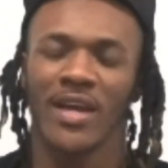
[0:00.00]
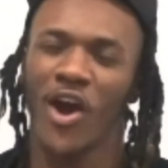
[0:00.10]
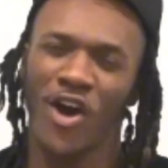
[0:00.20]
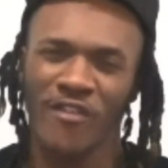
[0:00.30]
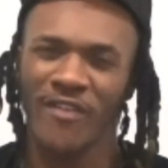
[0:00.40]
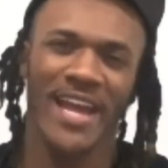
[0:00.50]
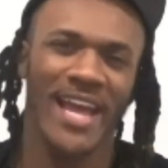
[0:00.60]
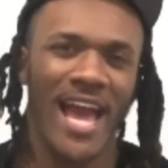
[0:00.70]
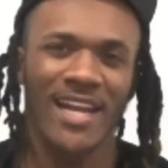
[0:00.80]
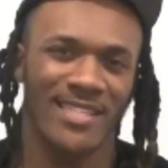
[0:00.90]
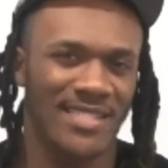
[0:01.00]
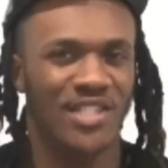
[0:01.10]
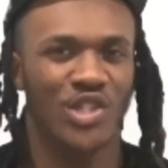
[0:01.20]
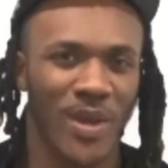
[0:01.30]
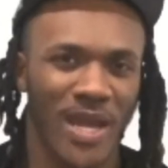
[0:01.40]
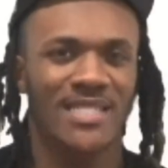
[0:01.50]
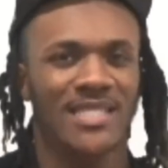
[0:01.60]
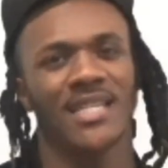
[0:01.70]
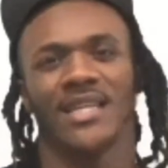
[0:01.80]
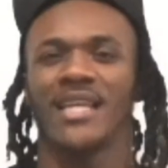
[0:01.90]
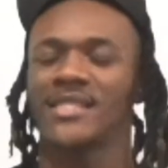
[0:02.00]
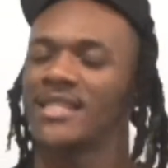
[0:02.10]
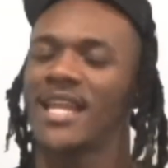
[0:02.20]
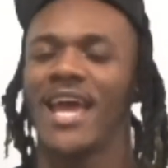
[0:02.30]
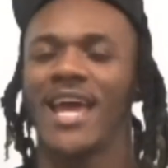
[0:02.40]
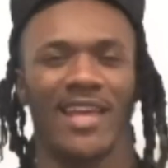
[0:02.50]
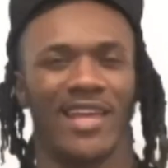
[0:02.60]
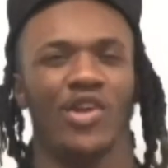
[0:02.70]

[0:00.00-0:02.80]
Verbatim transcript: already got a situation and this and that.